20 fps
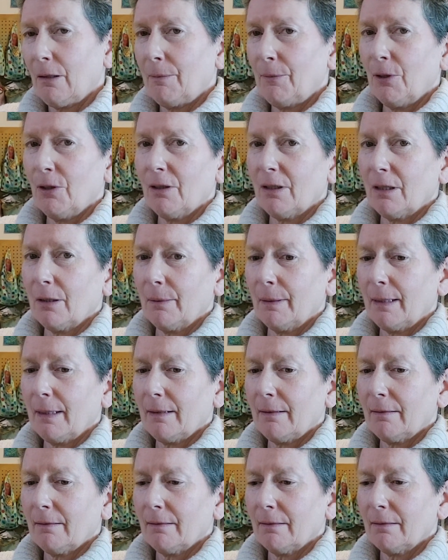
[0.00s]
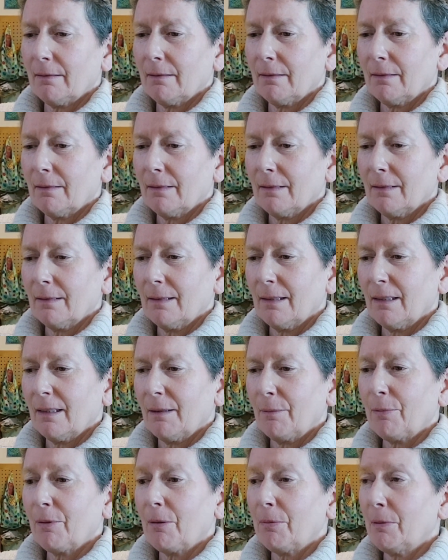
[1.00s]
I'm not going. And
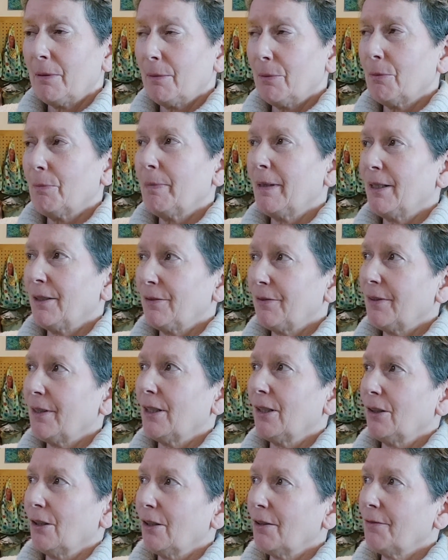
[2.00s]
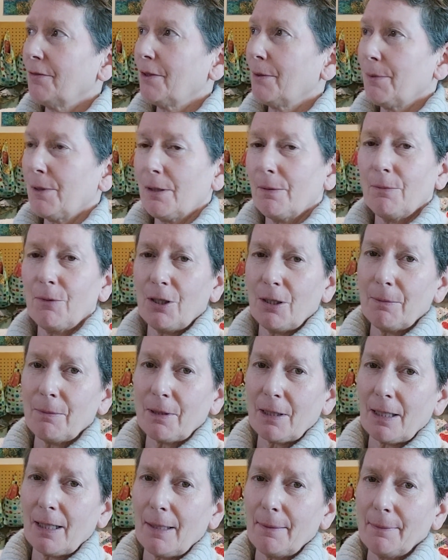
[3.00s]
I probably would benefit a lot from some gym
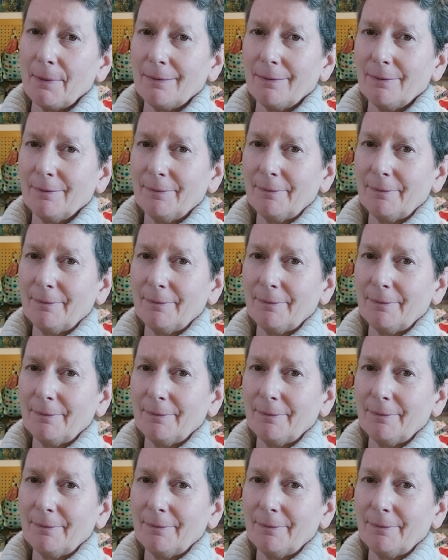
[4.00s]
time.